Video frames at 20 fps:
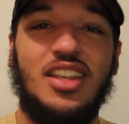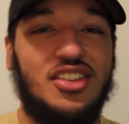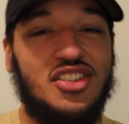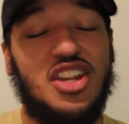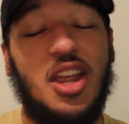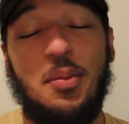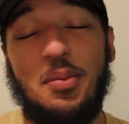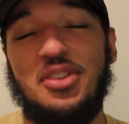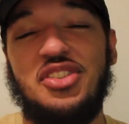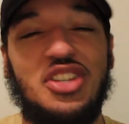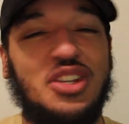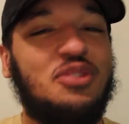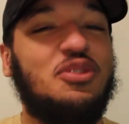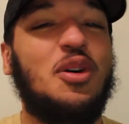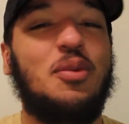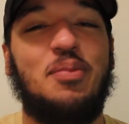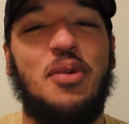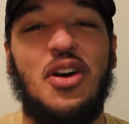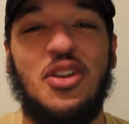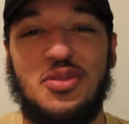Champions League
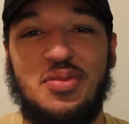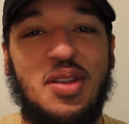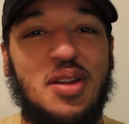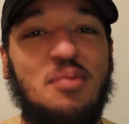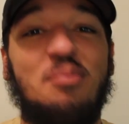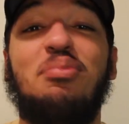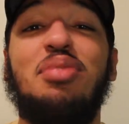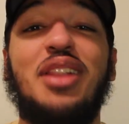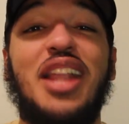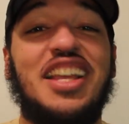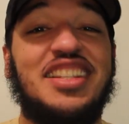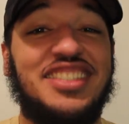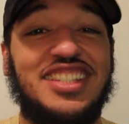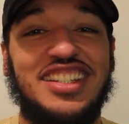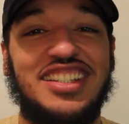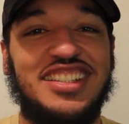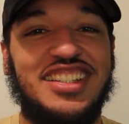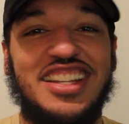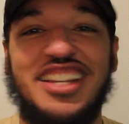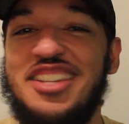football has been a
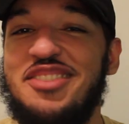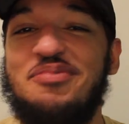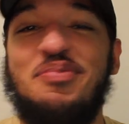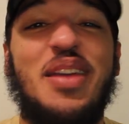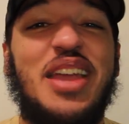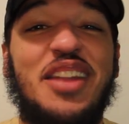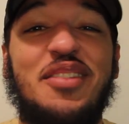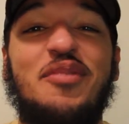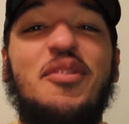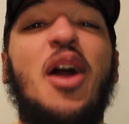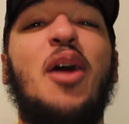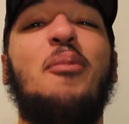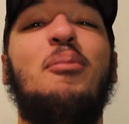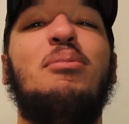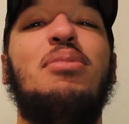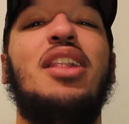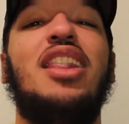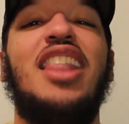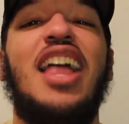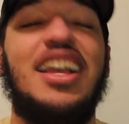blessing. It's been a
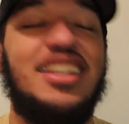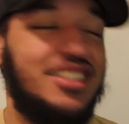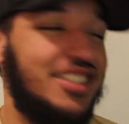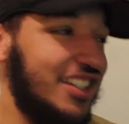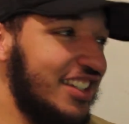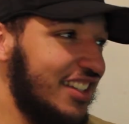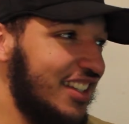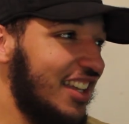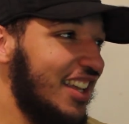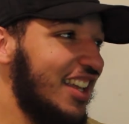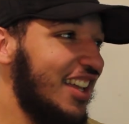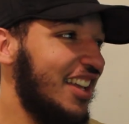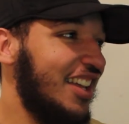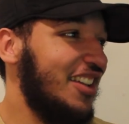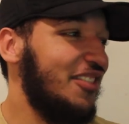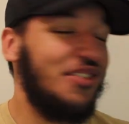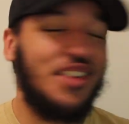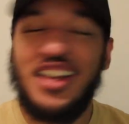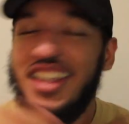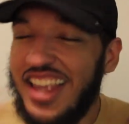blessing.
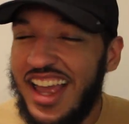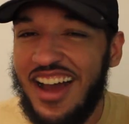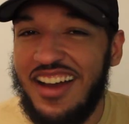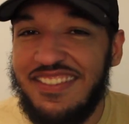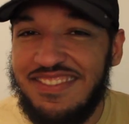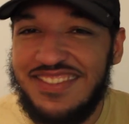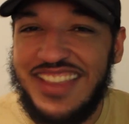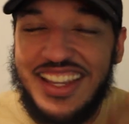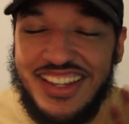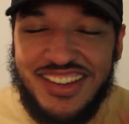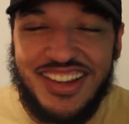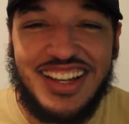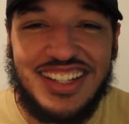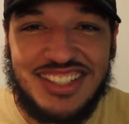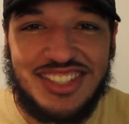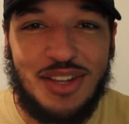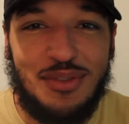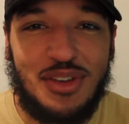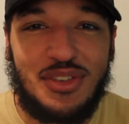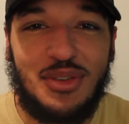But yeah, thank you
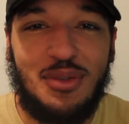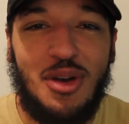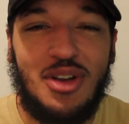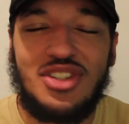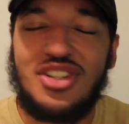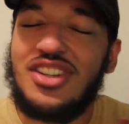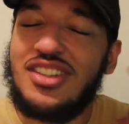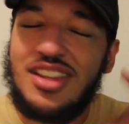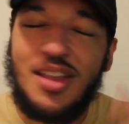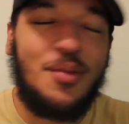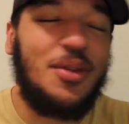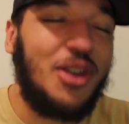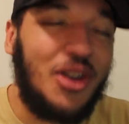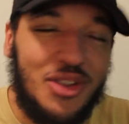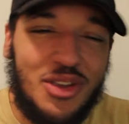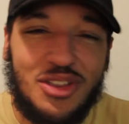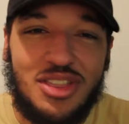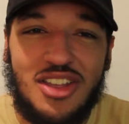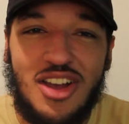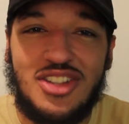guys so much for watching. Let me know
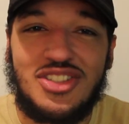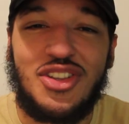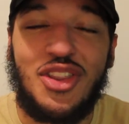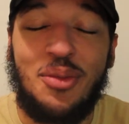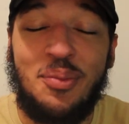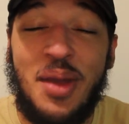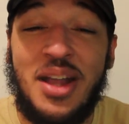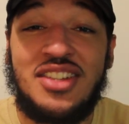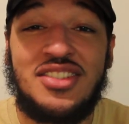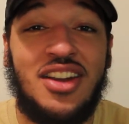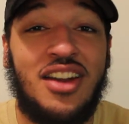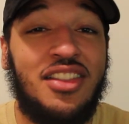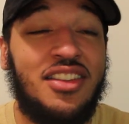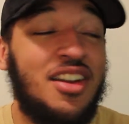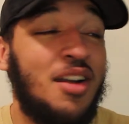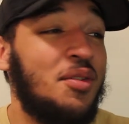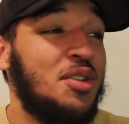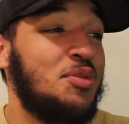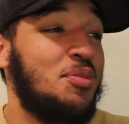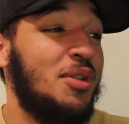your thoughts on the match down in the
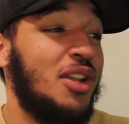comments